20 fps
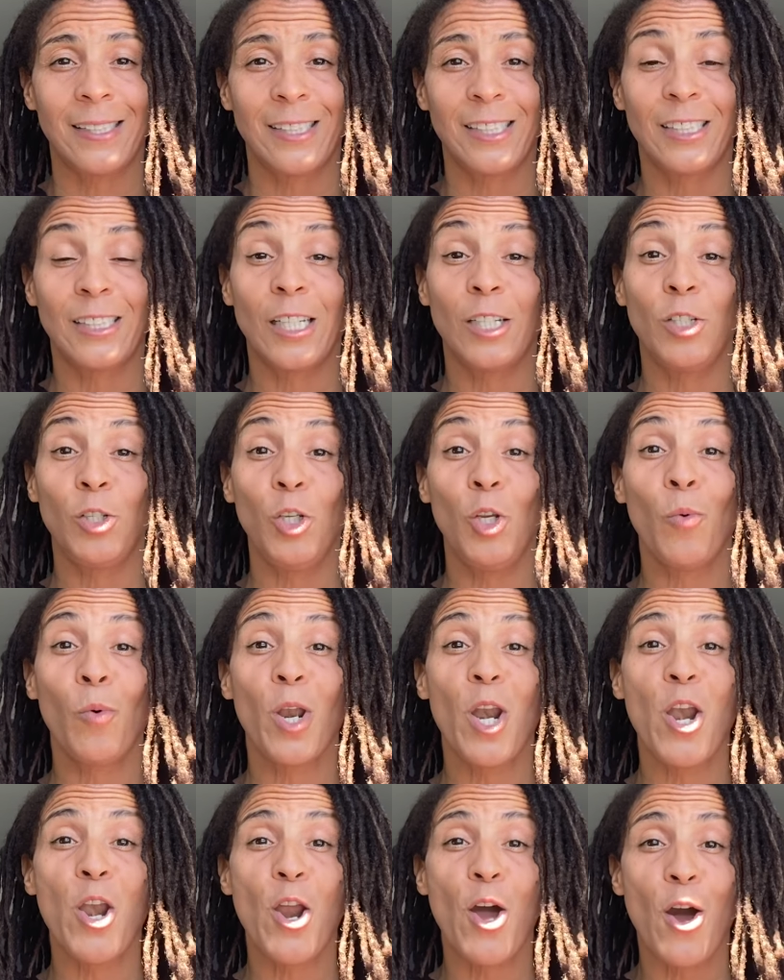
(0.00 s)
She said, Do you
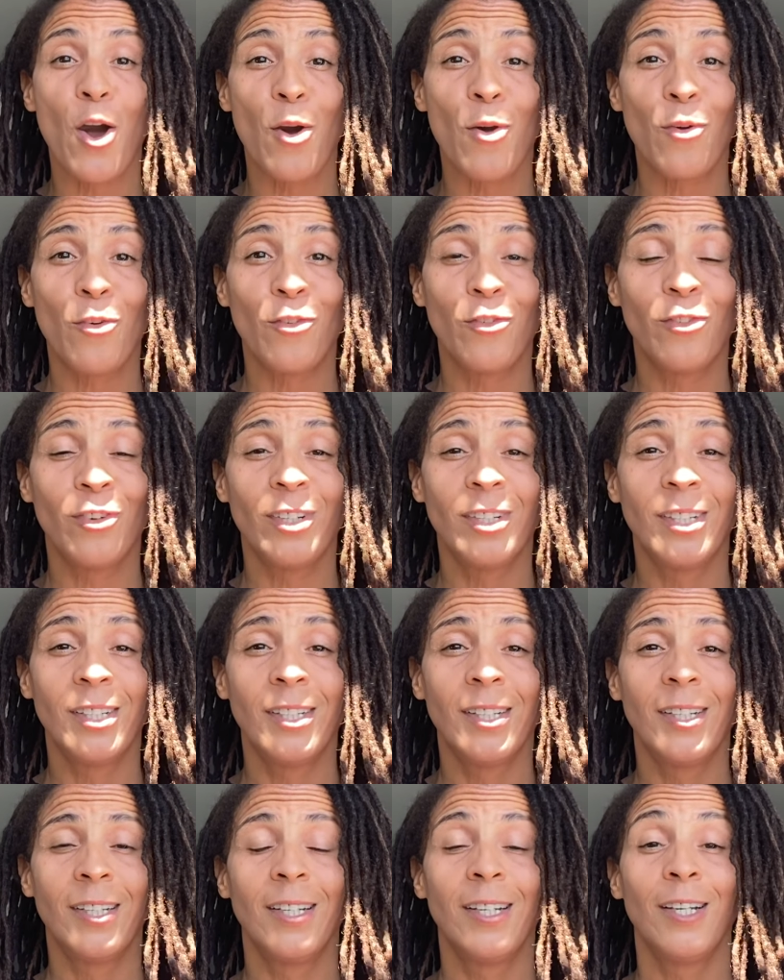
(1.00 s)
want to know
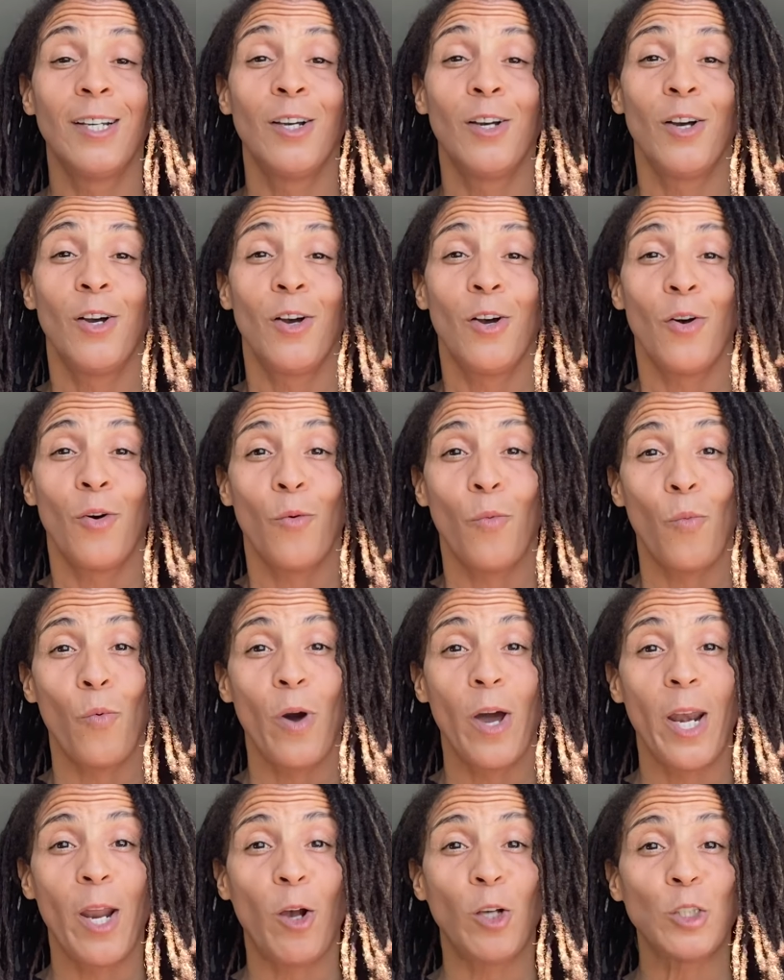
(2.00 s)

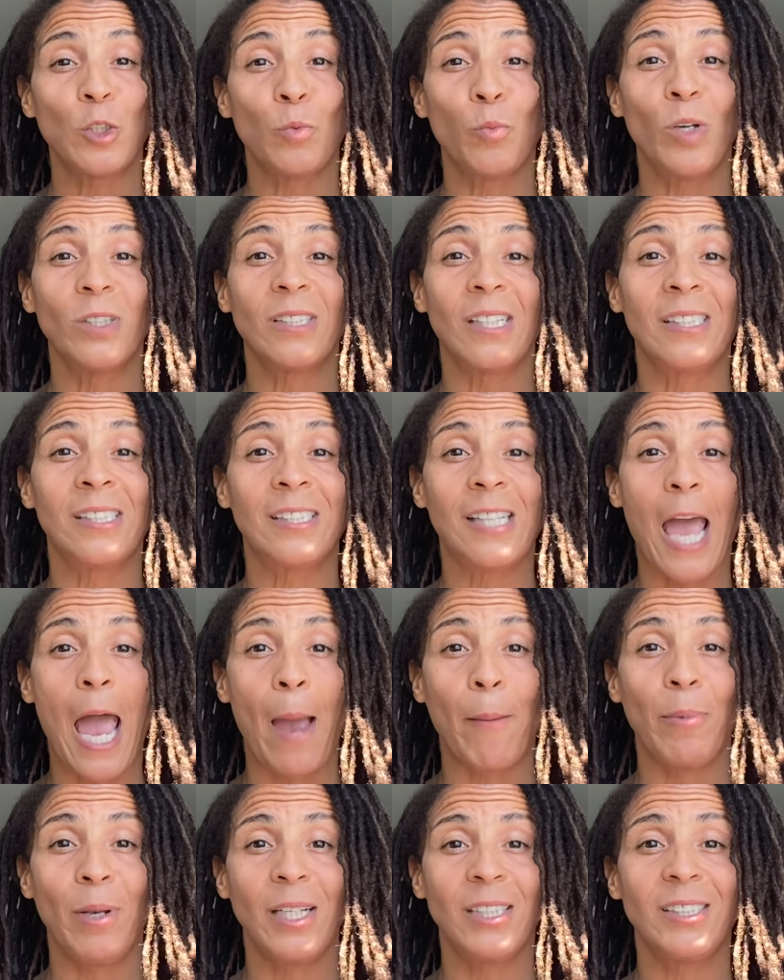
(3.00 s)
what else was
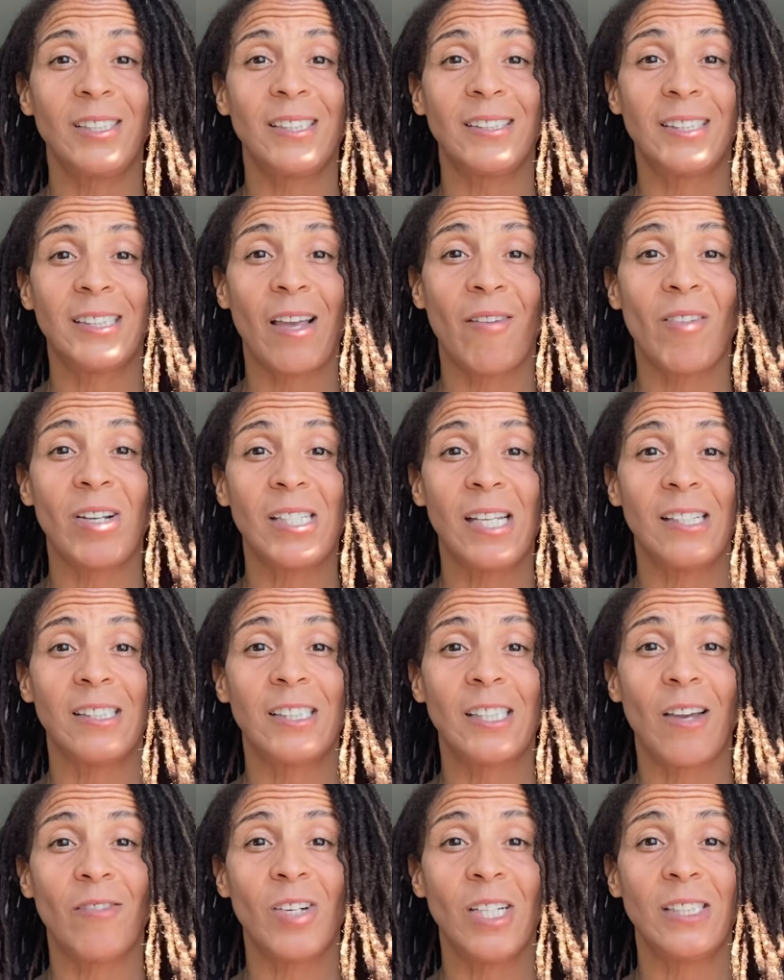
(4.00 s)
established in
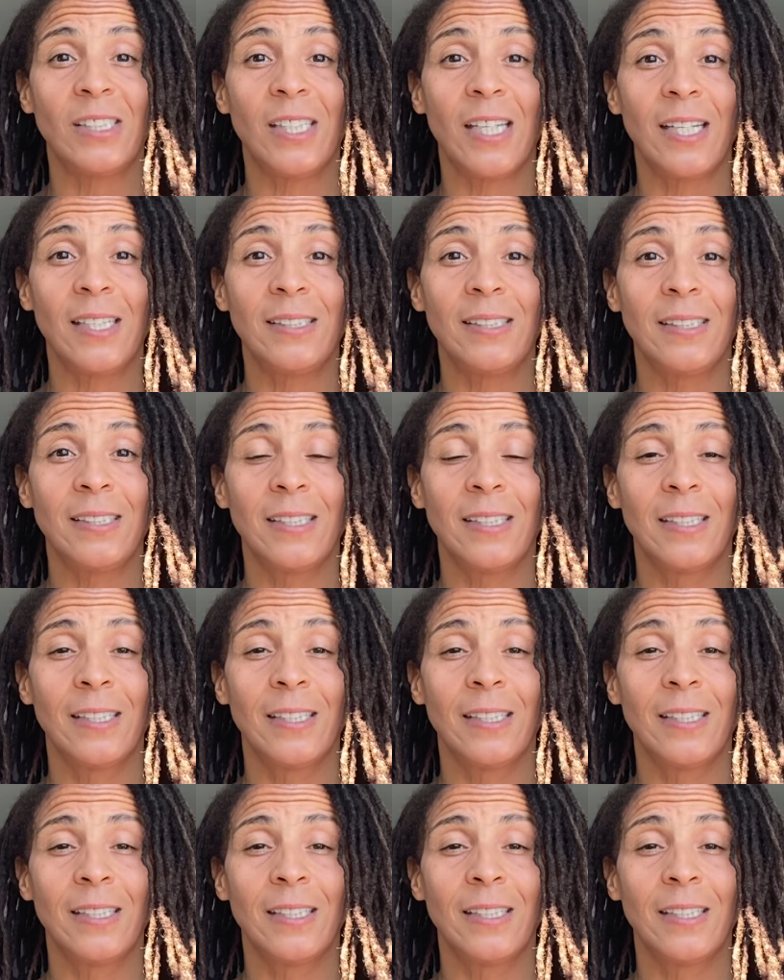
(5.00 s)
1776?